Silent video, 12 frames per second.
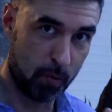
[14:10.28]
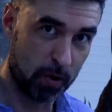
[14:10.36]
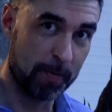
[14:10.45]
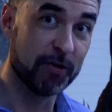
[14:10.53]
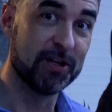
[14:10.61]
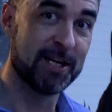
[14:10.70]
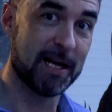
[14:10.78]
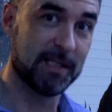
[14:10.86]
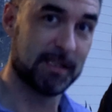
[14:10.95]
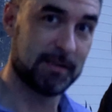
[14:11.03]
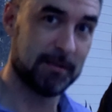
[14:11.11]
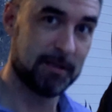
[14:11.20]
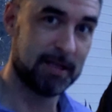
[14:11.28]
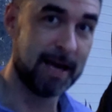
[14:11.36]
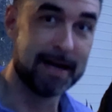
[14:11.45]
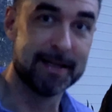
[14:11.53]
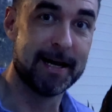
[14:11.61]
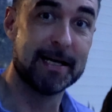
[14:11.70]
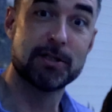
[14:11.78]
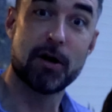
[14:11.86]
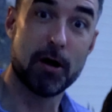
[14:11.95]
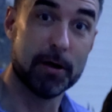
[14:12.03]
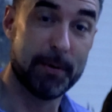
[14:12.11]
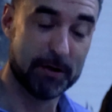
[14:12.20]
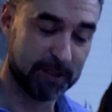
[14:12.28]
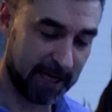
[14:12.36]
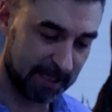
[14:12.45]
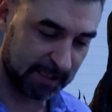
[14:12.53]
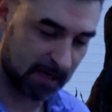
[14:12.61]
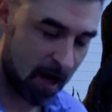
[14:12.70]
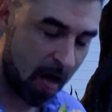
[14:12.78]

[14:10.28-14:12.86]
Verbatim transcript: what about the taste? the end of the day, it's all about taste.